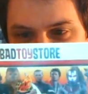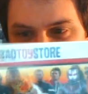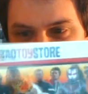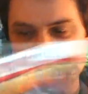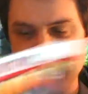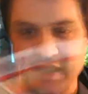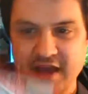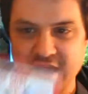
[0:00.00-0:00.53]

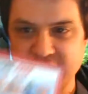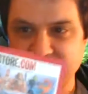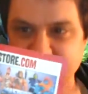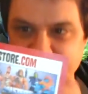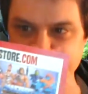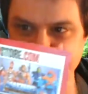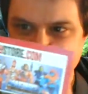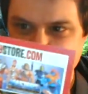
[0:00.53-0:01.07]
You got,
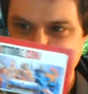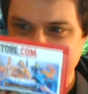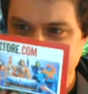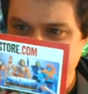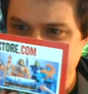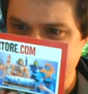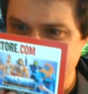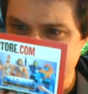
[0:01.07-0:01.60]
I think
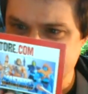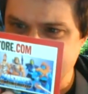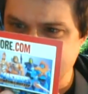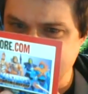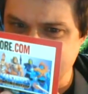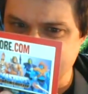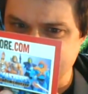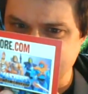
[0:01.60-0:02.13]
we've already
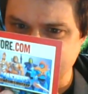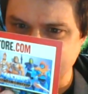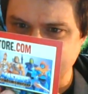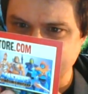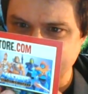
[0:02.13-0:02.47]
seen this one.